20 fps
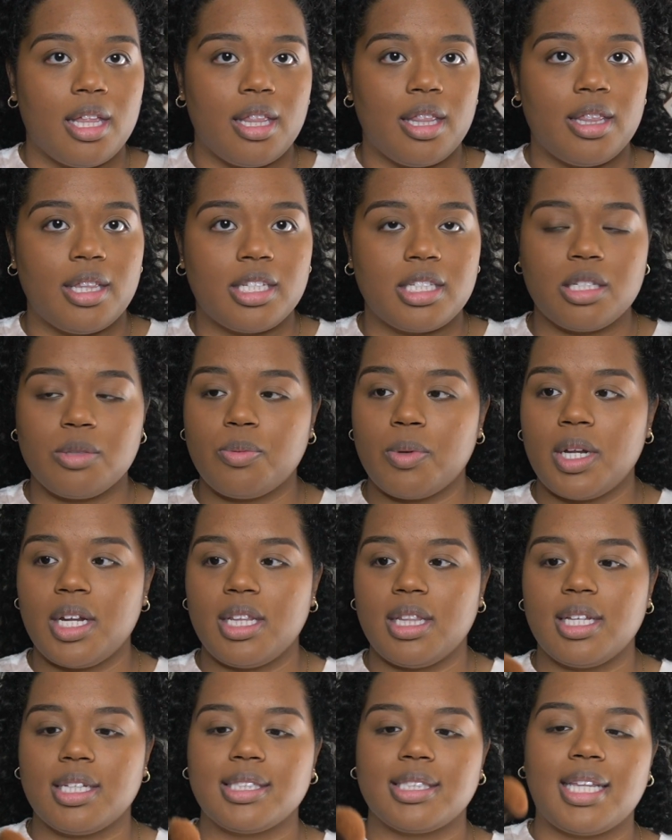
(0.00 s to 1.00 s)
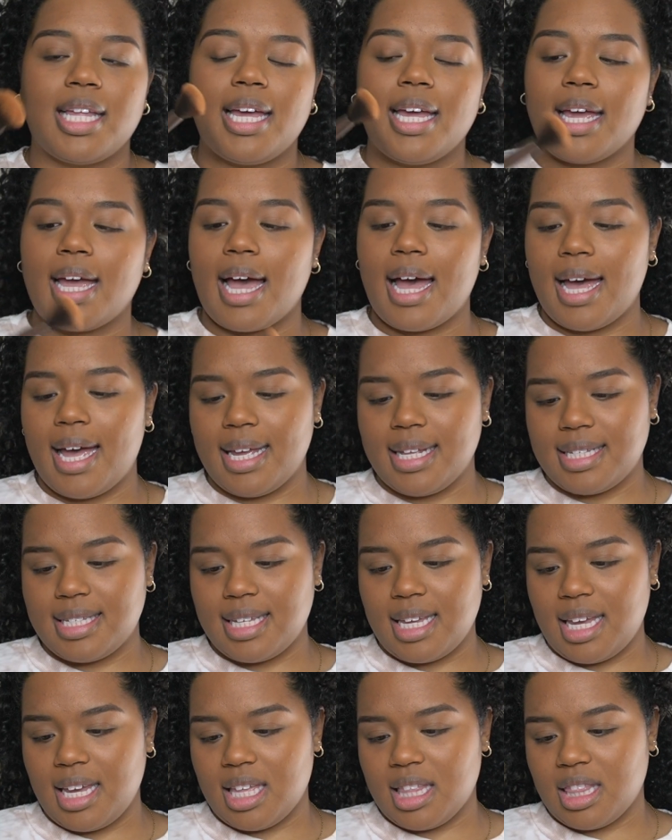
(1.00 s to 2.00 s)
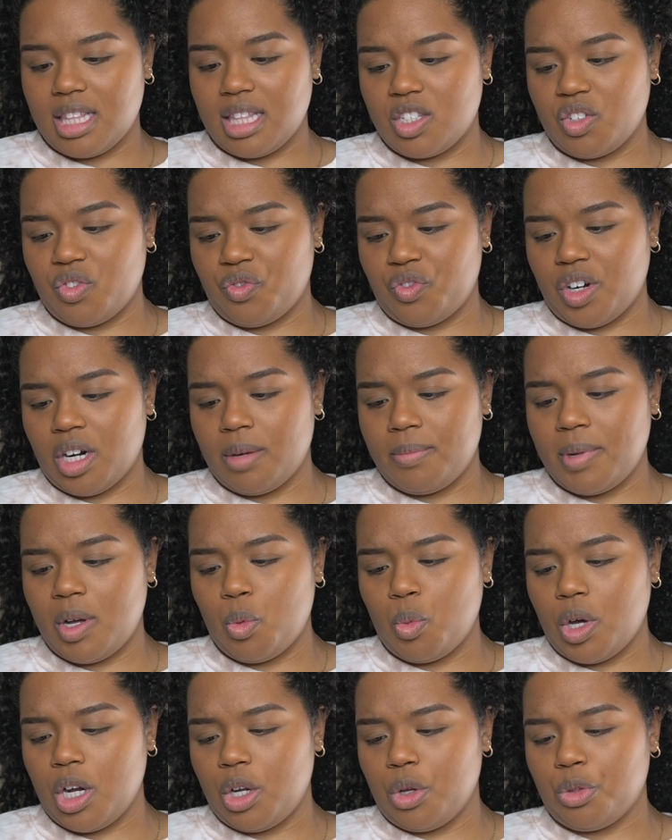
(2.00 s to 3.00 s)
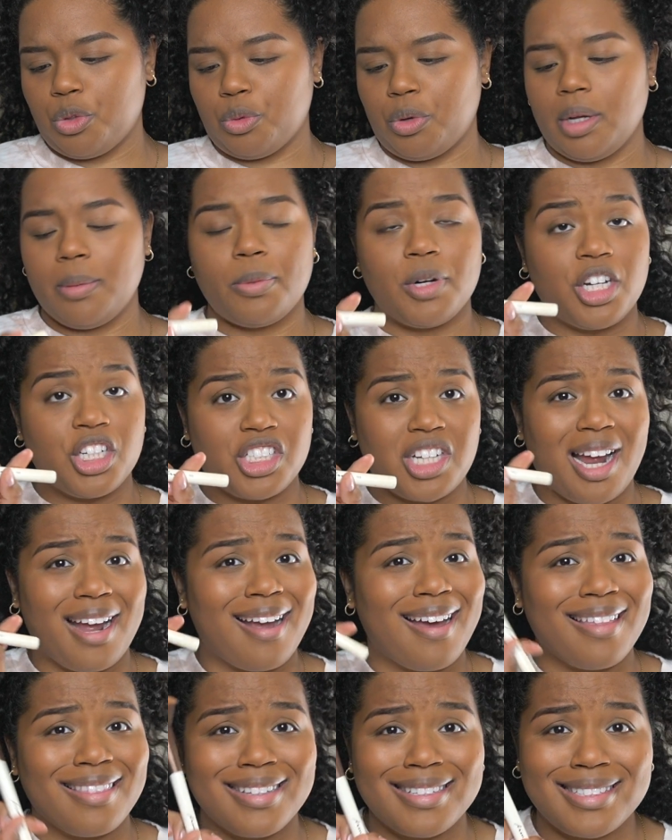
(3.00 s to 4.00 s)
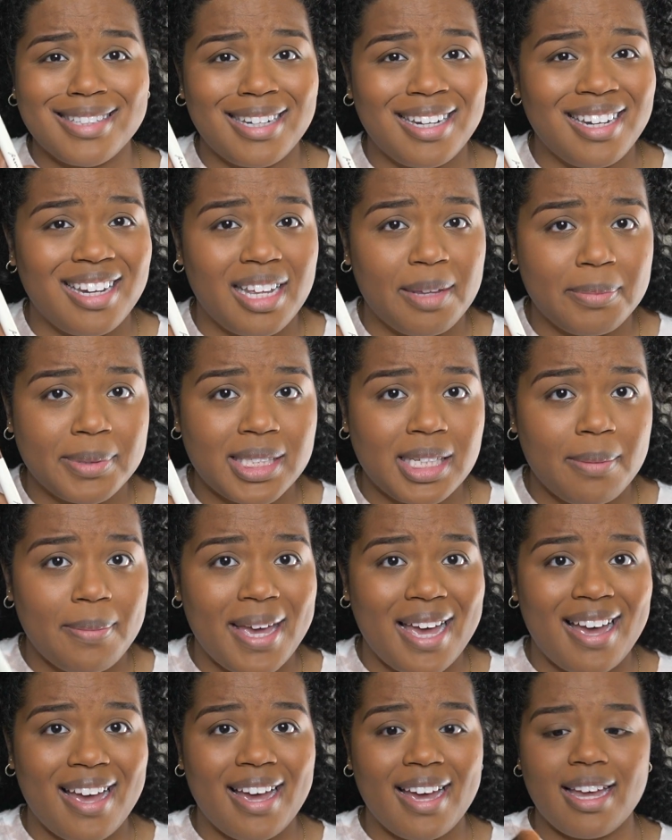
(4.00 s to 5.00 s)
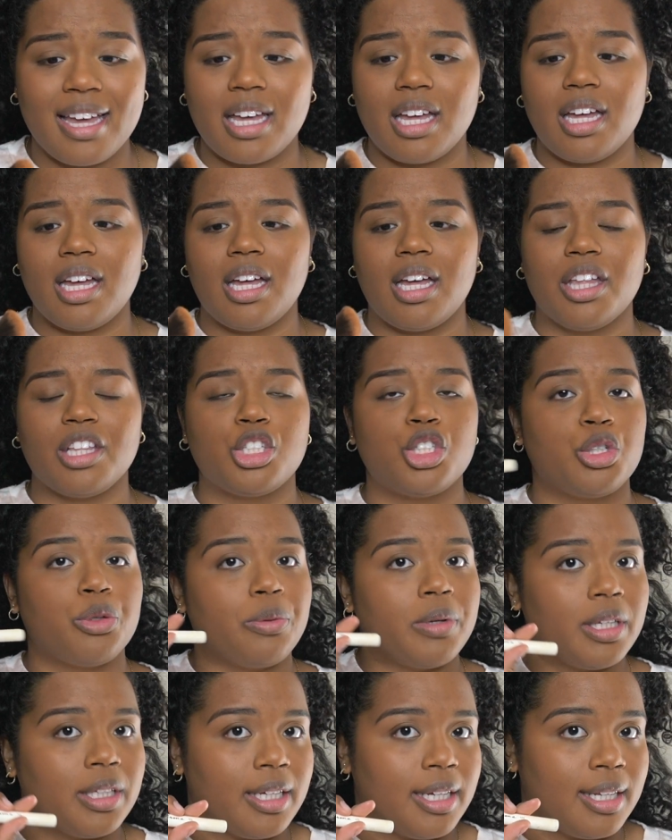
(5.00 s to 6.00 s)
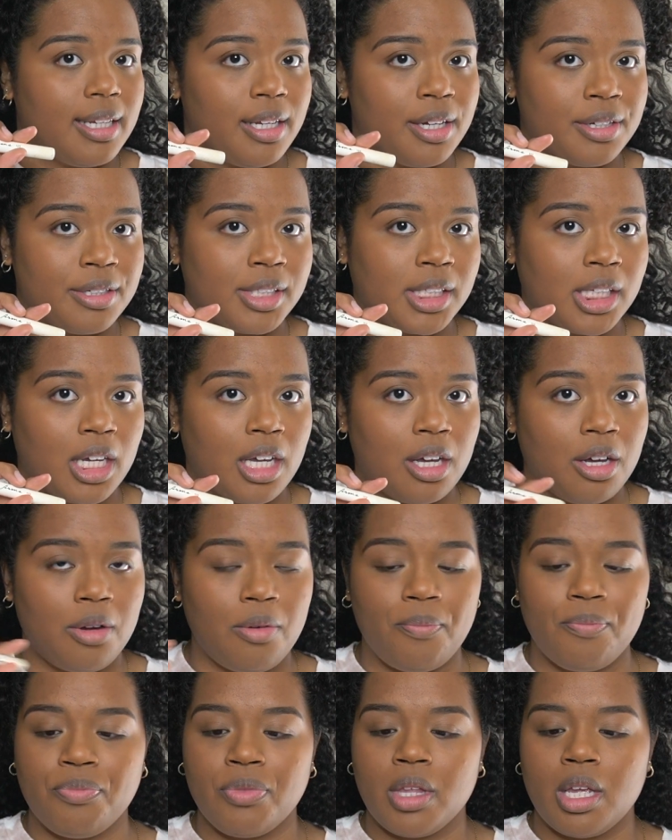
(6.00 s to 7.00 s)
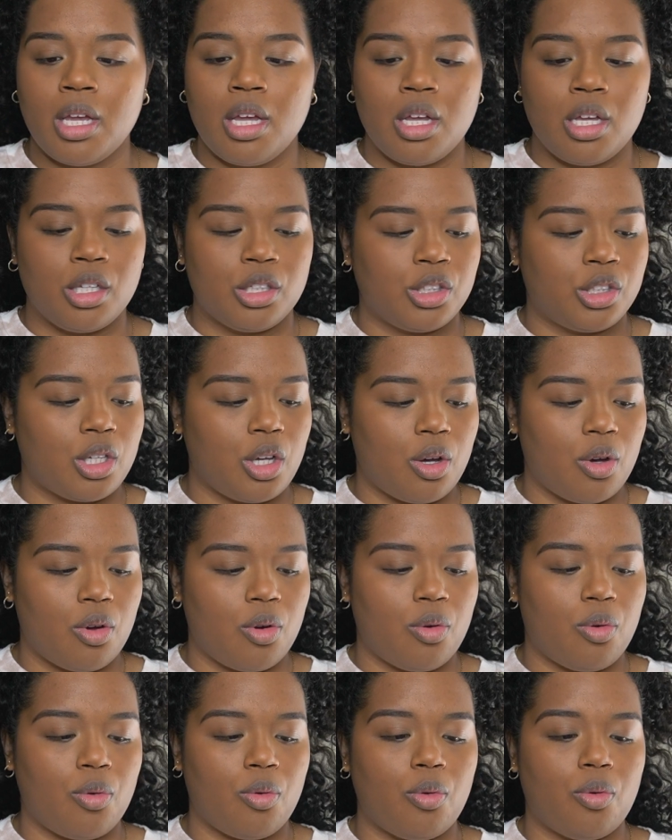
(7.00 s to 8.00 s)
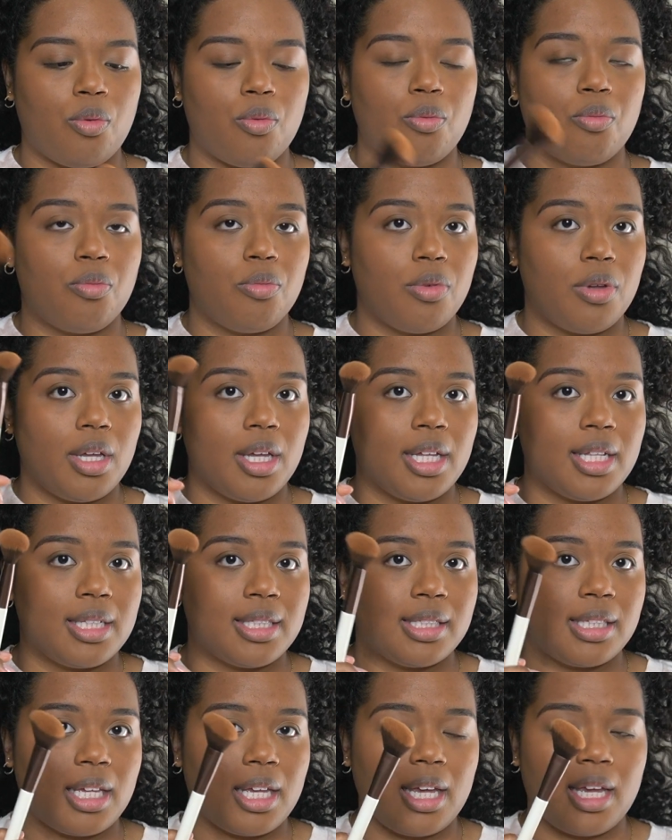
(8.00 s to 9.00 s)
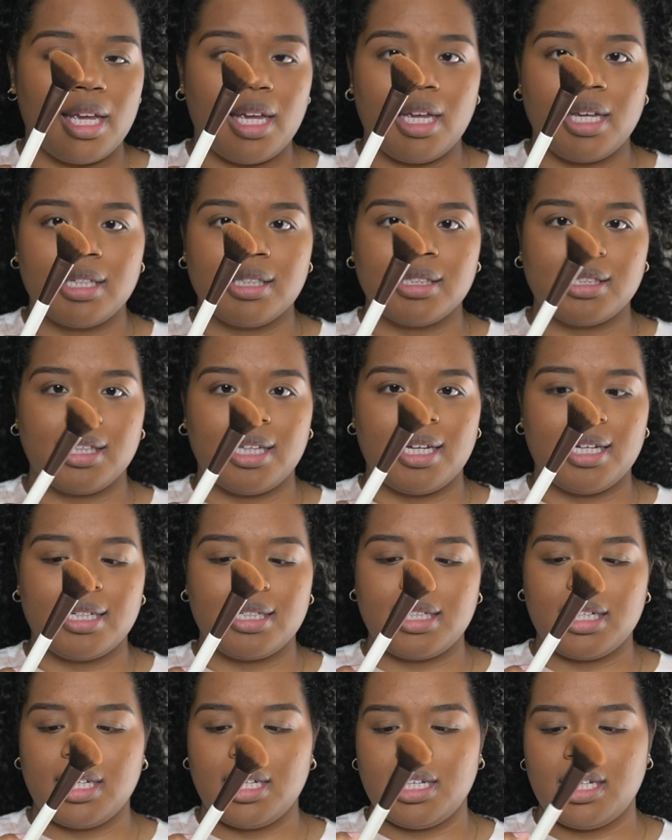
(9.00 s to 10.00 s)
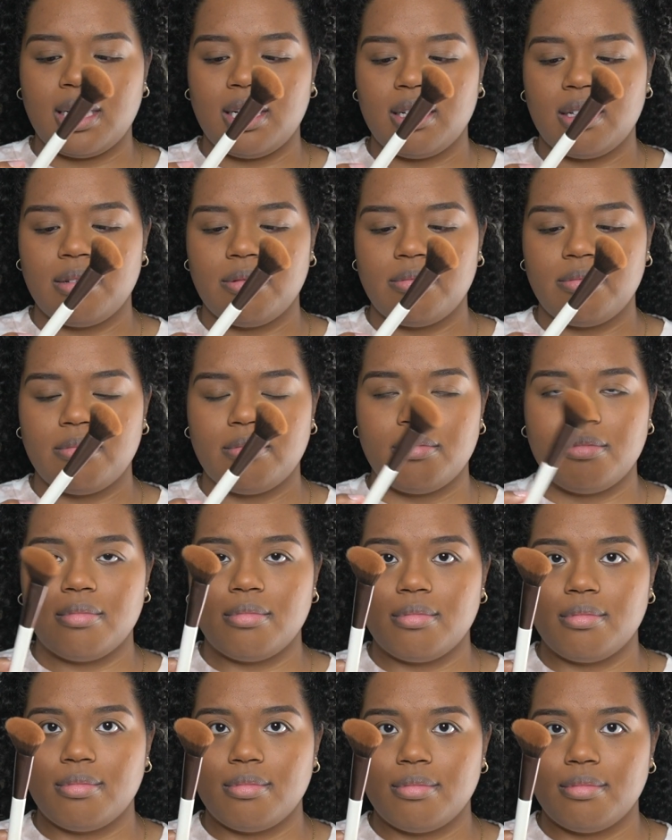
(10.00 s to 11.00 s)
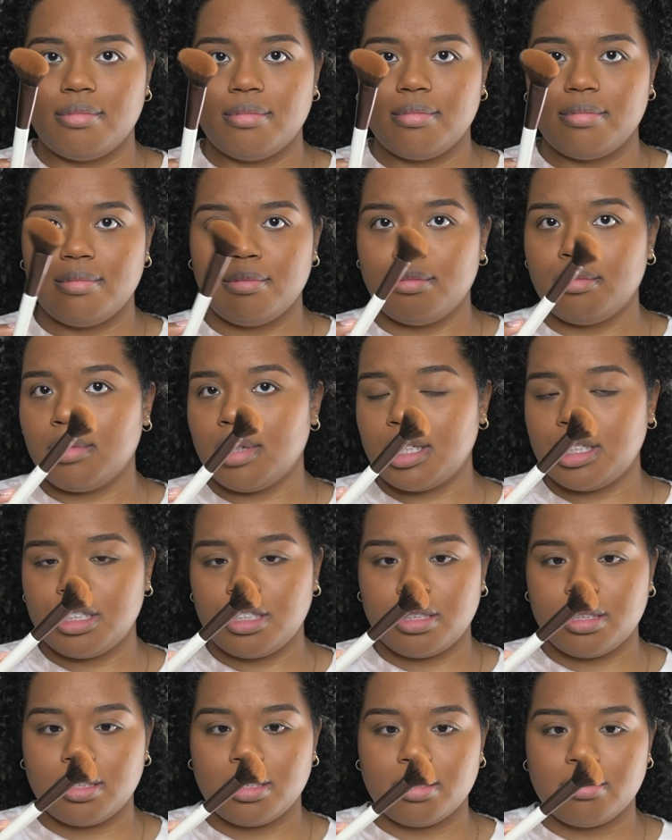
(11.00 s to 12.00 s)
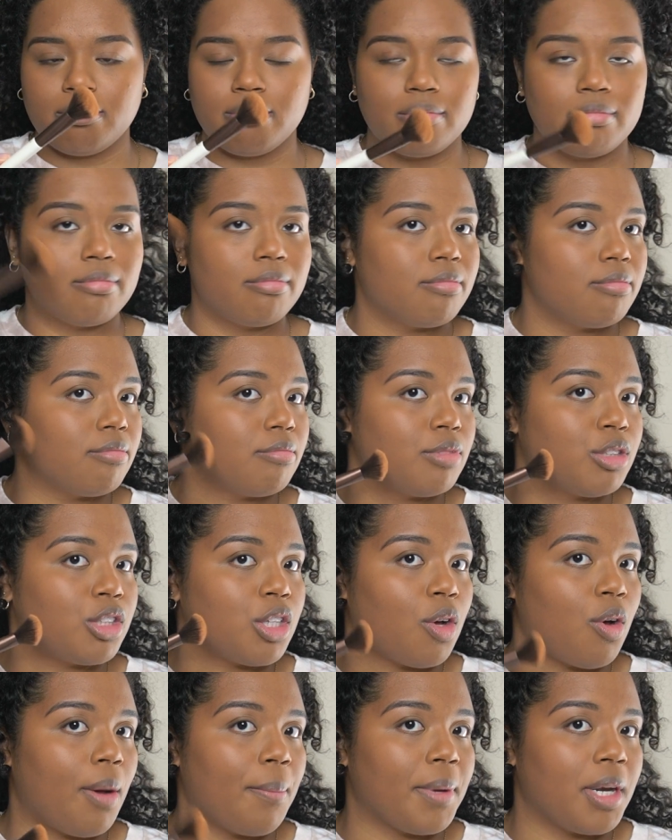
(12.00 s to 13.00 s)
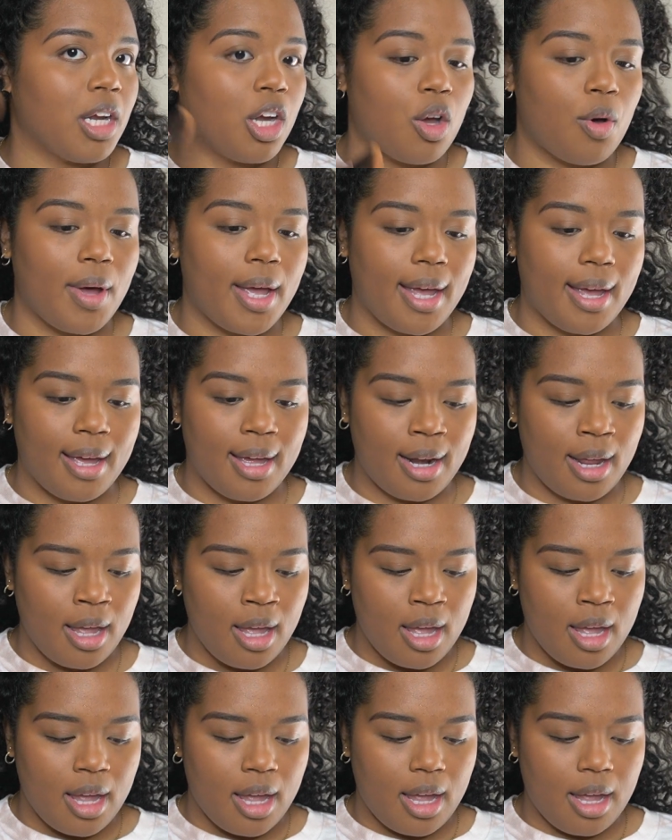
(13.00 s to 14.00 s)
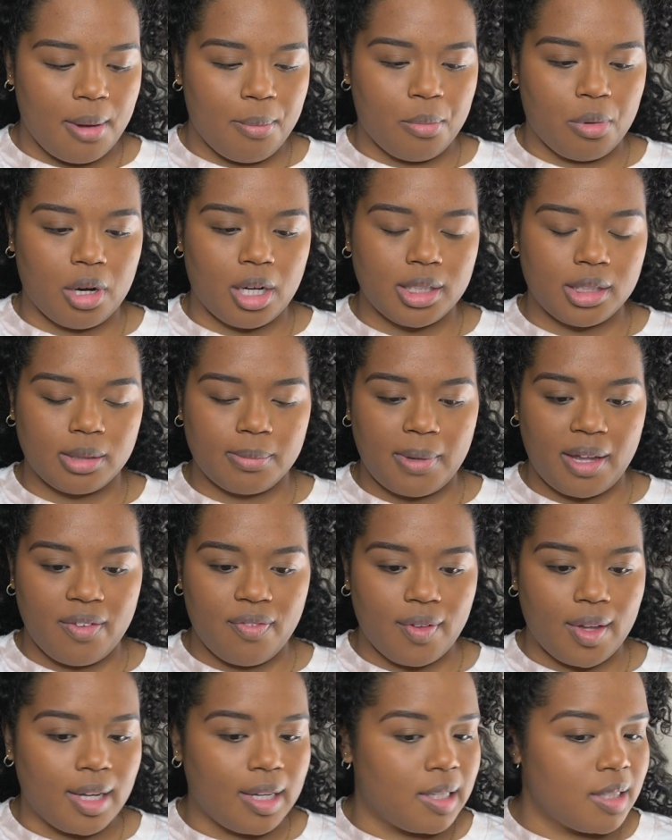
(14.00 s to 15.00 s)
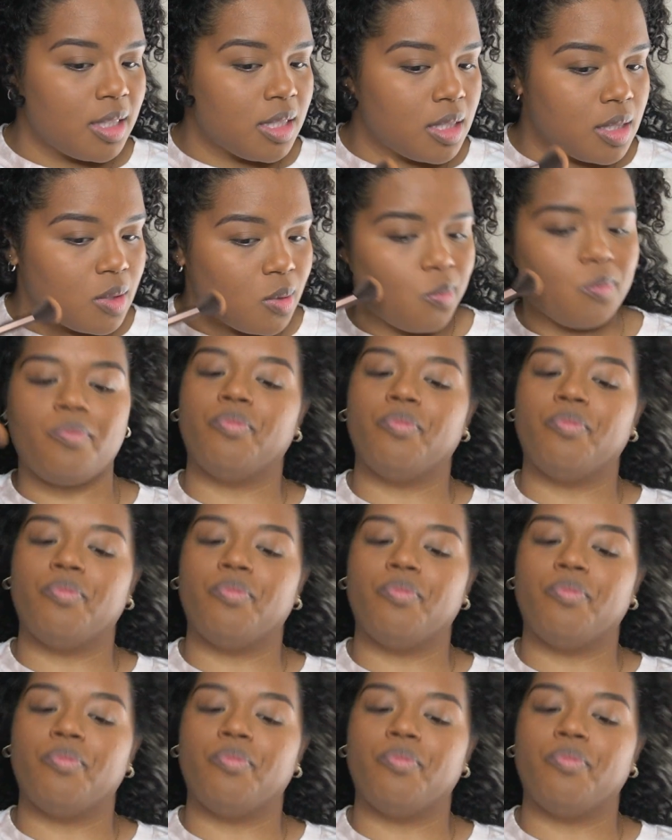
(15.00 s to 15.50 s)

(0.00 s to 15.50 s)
this is what it looks like. I take Firma 103 brush. I got this in an Ipsy bag a trillion years ago. So it's a slanted brush. So I'm gonna go ahead and bronze my face.